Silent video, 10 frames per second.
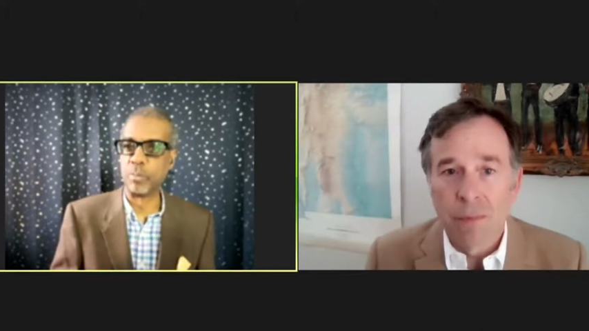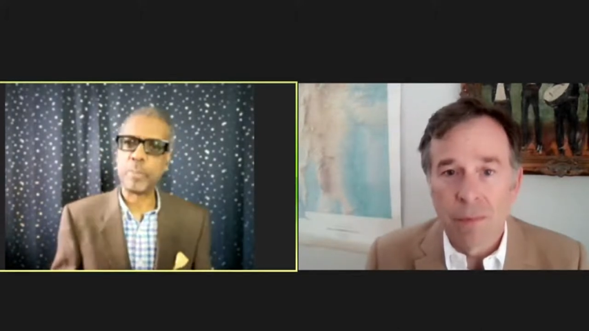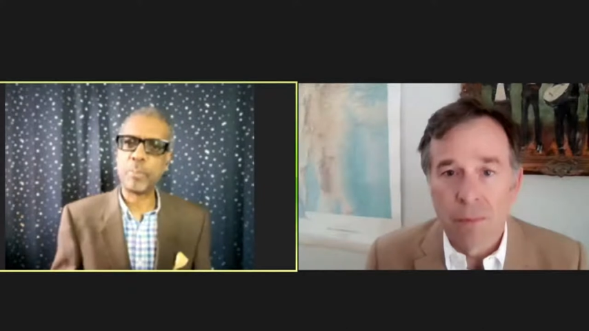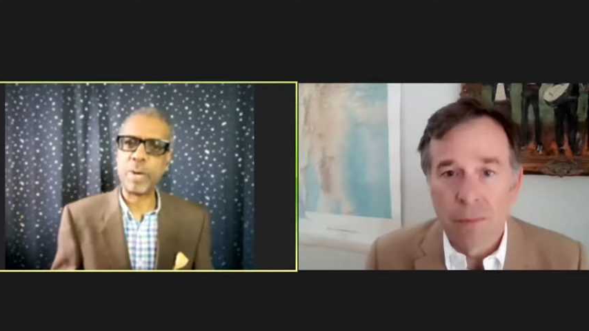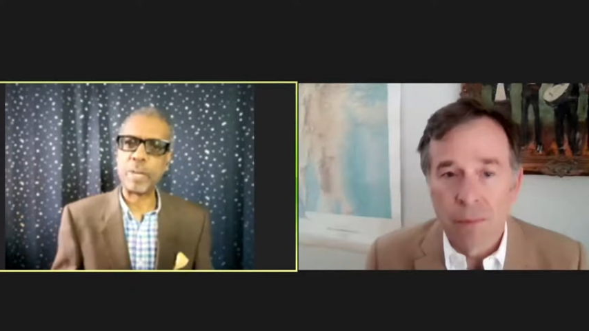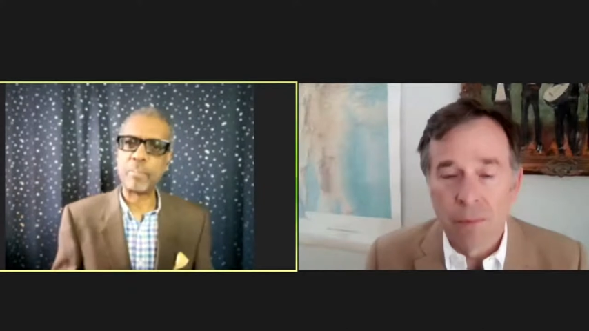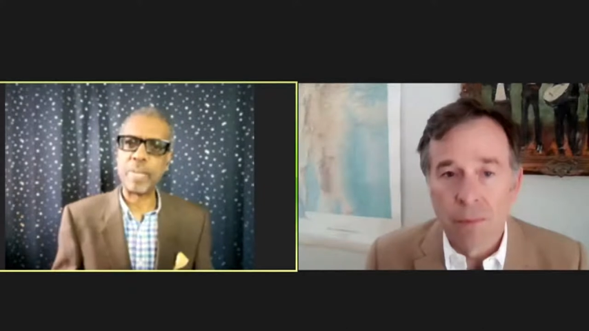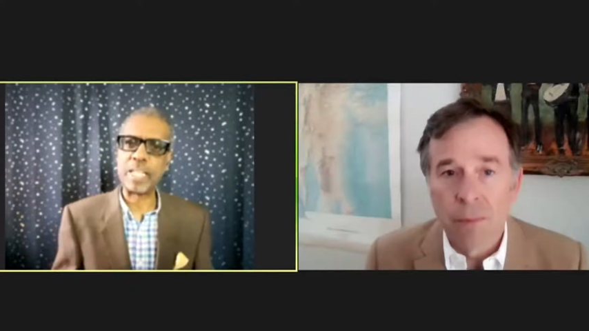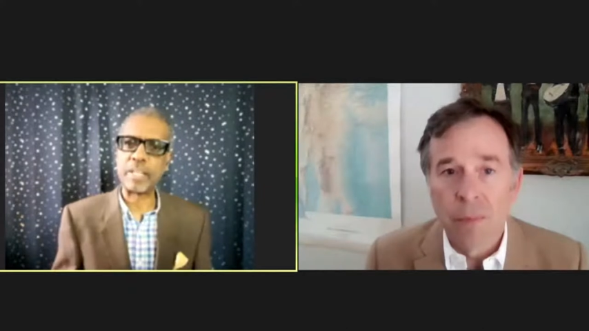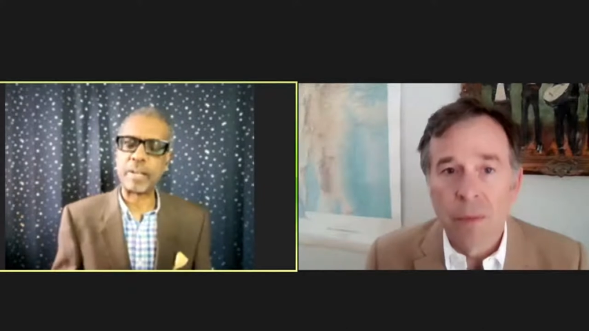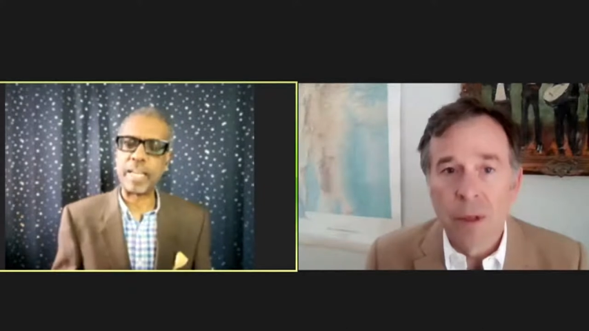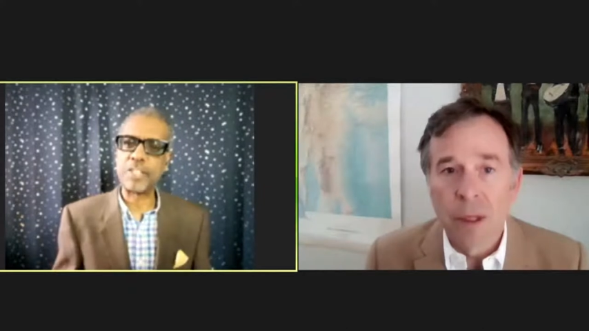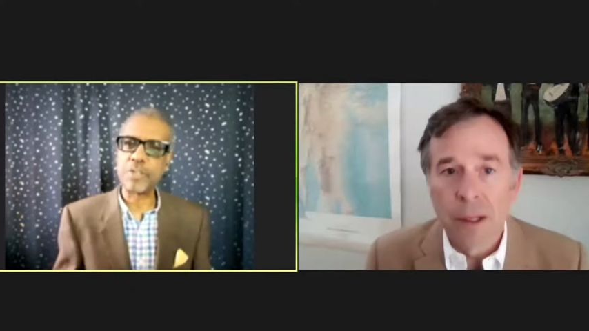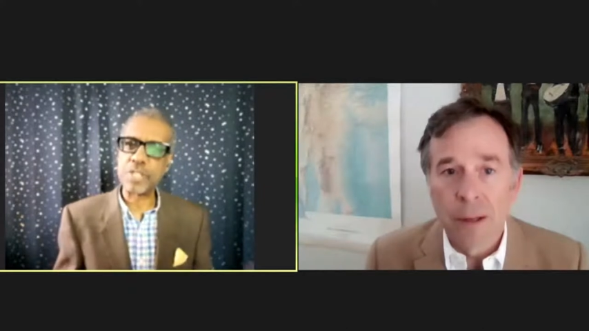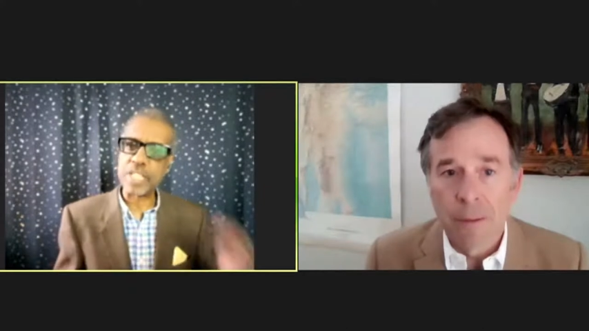Speaker 1: Uh, in the report, it makes
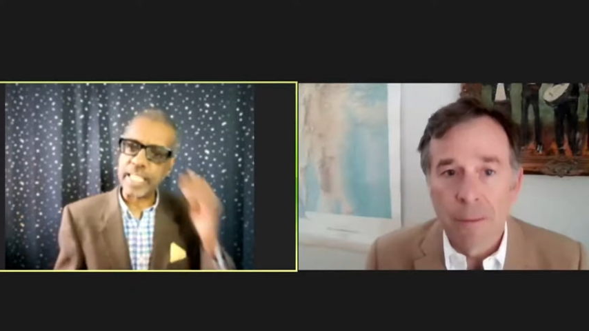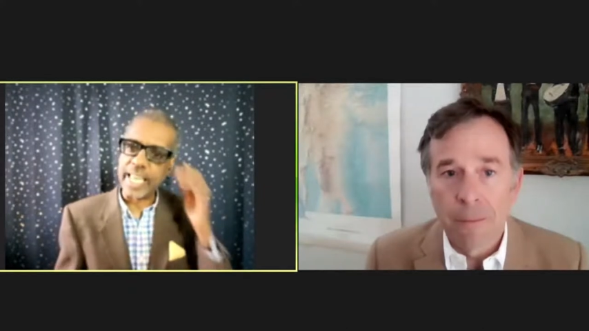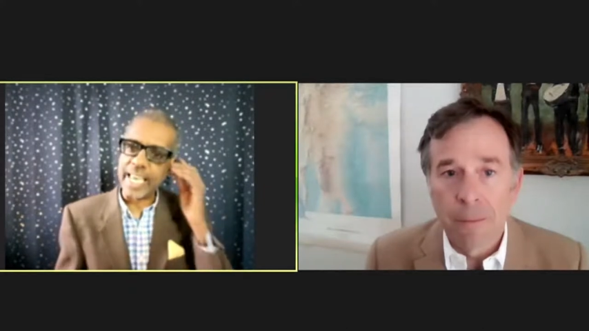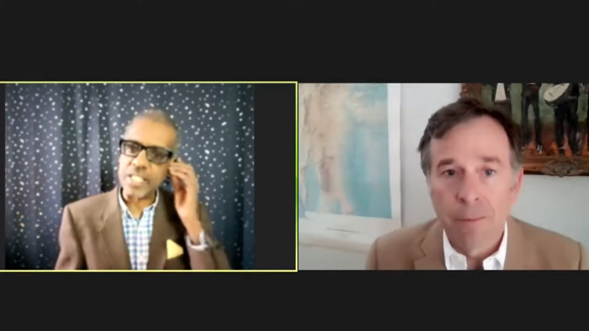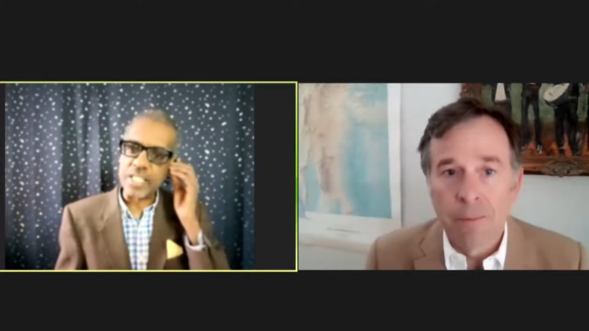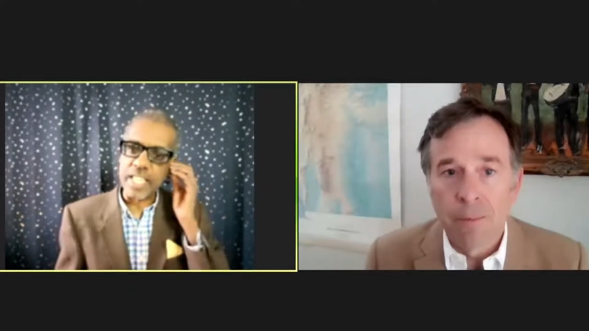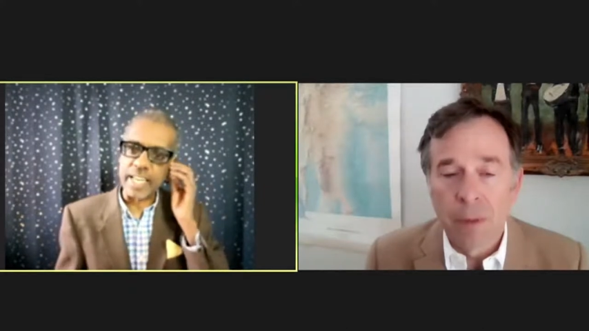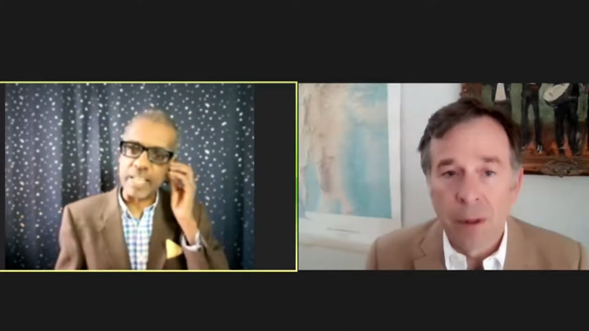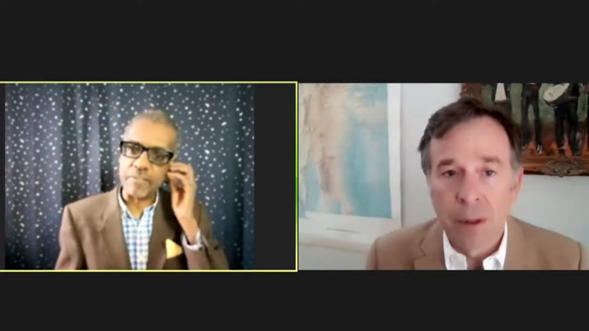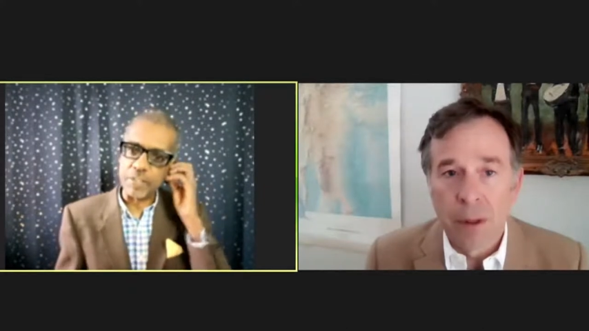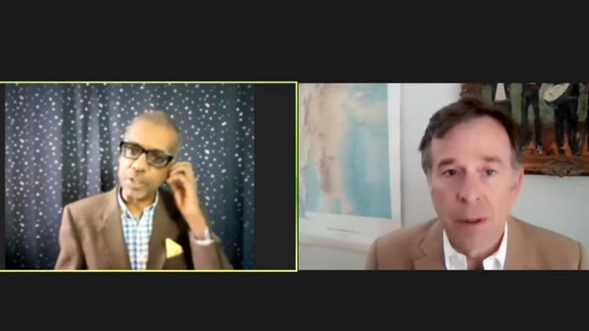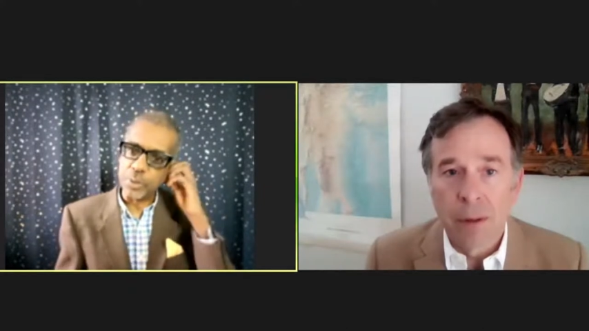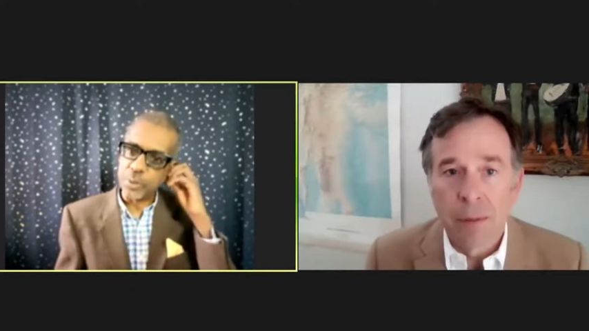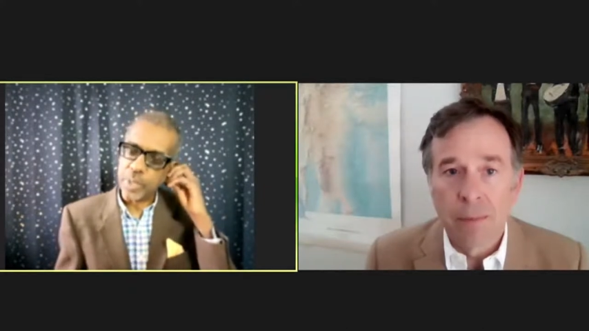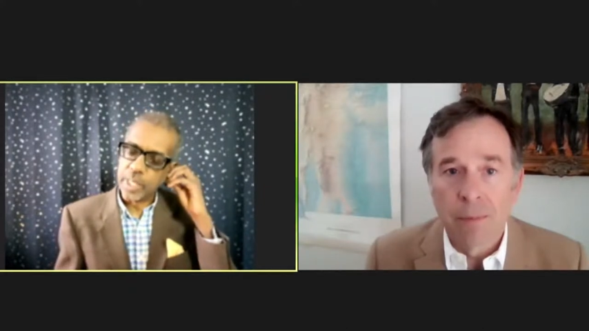an interesting case that if
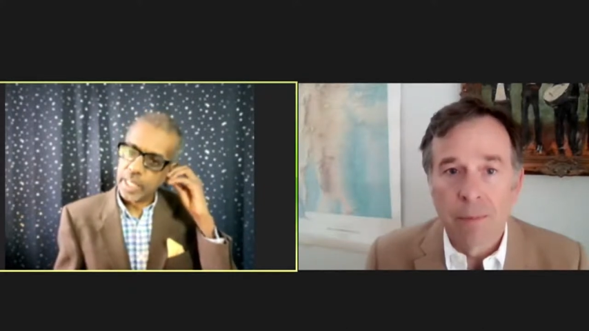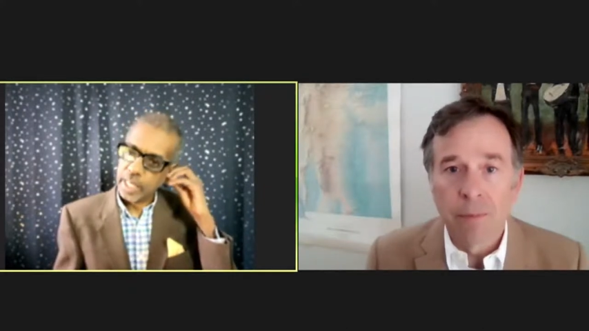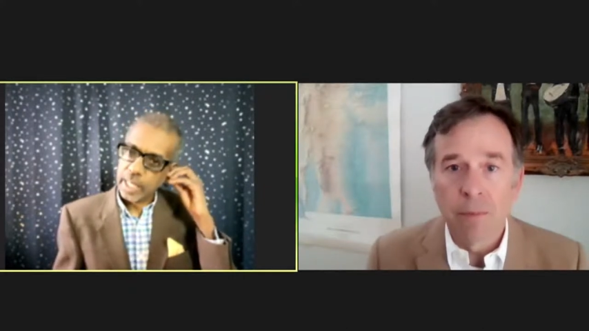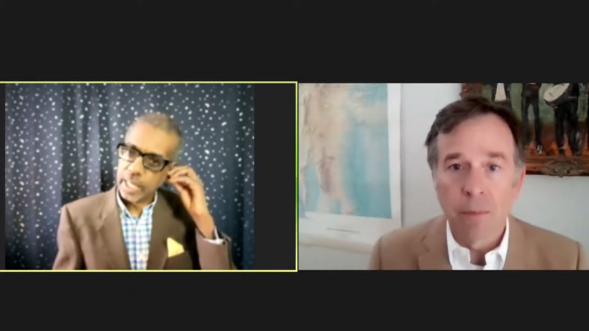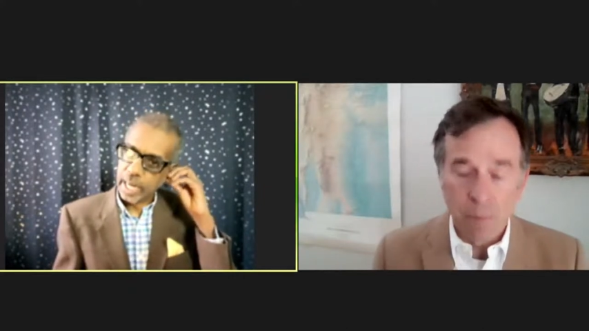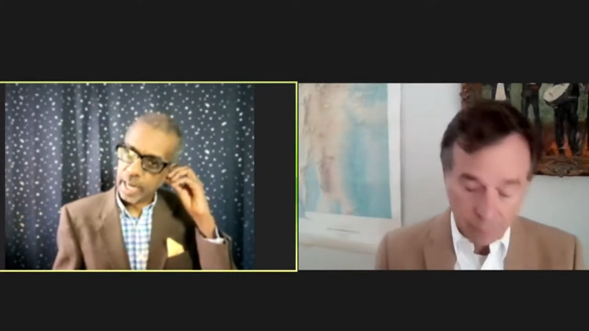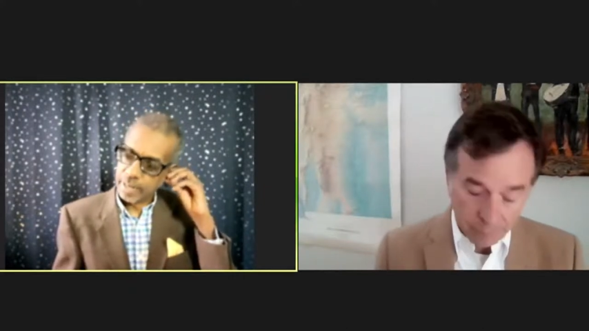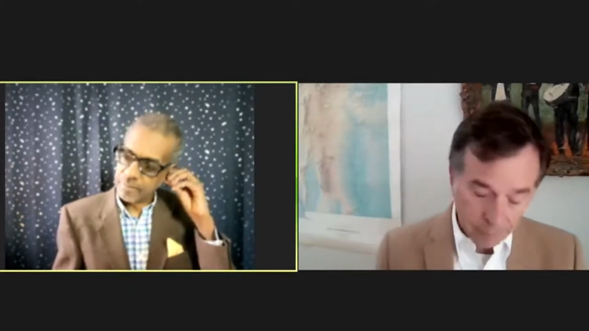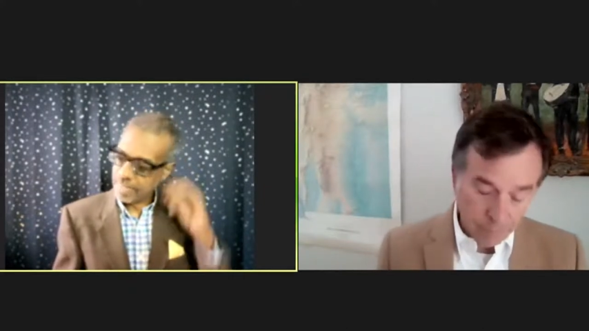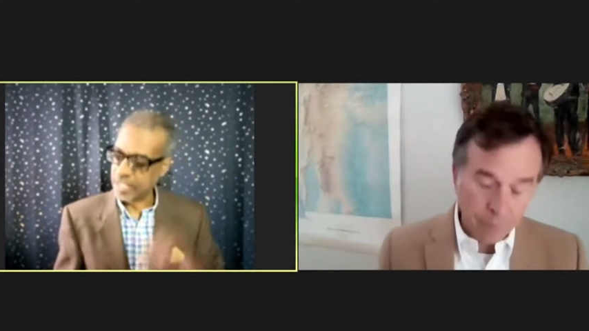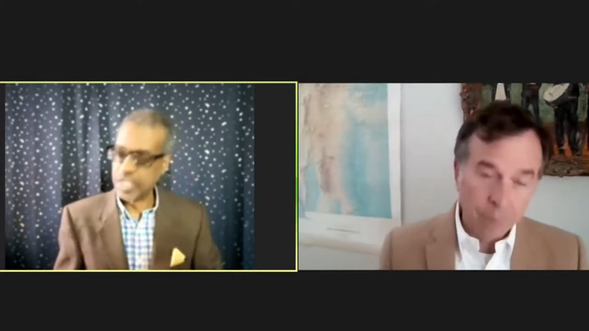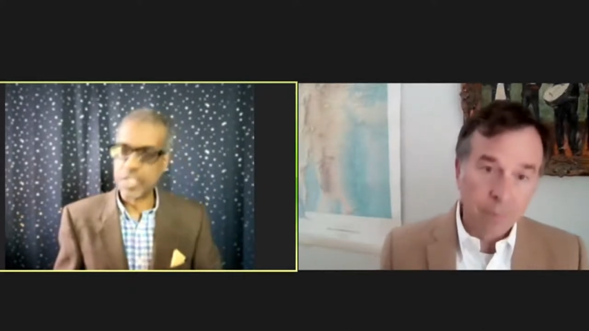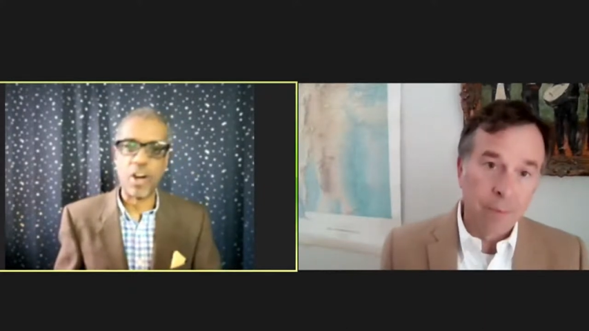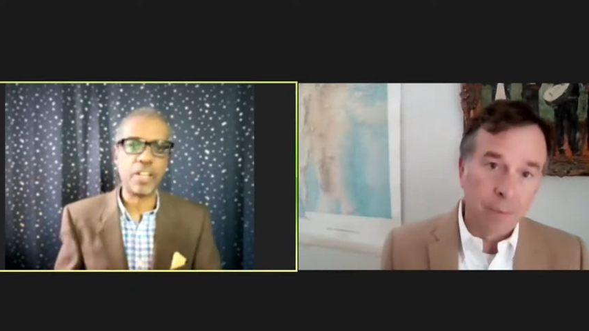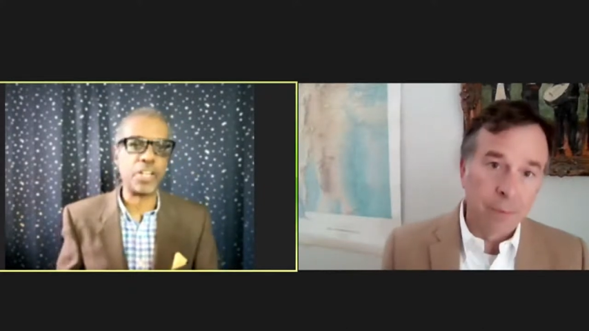you uh, dollar,
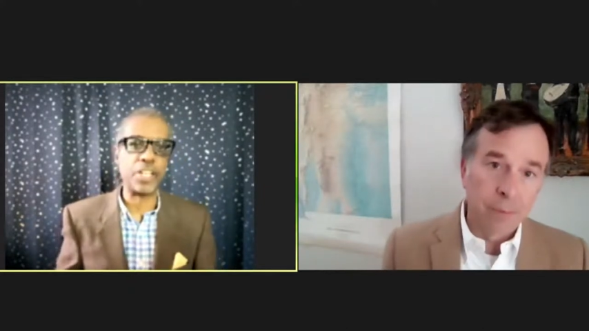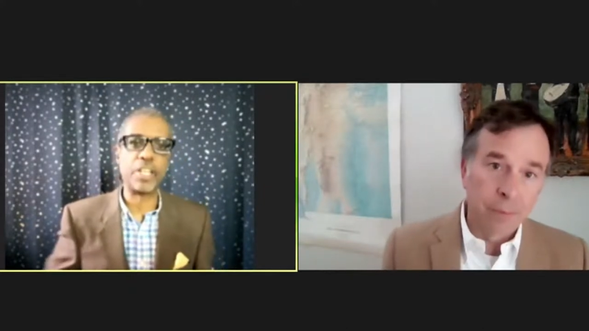you're going to get